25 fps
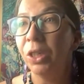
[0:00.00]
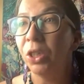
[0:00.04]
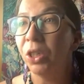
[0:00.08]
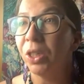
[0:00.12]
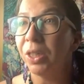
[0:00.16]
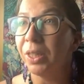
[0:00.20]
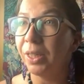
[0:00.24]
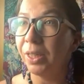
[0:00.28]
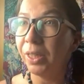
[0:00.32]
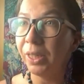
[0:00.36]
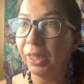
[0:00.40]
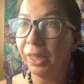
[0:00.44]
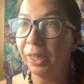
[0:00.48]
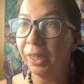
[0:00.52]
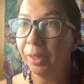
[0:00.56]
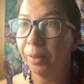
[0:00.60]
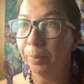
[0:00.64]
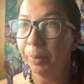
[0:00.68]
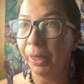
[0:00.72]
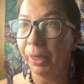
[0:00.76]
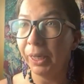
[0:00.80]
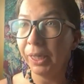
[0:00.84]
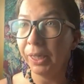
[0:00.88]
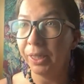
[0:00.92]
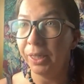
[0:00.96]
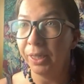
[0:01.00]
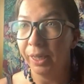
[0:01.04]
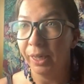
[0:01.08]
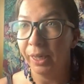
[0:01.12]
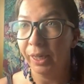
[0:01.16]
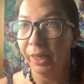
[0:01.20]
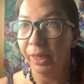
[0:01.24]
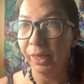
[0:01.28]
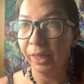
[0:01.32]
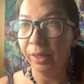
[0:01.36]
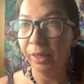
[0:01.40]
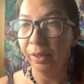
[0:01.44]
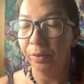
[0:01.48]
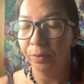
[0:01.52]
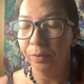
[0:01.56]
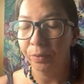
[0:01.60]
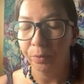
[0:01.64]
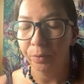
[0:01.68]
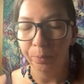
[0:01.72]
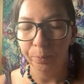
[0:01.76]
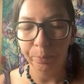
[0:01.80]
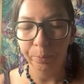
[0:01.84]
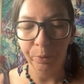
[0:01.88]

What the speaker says: just seem like it's negative,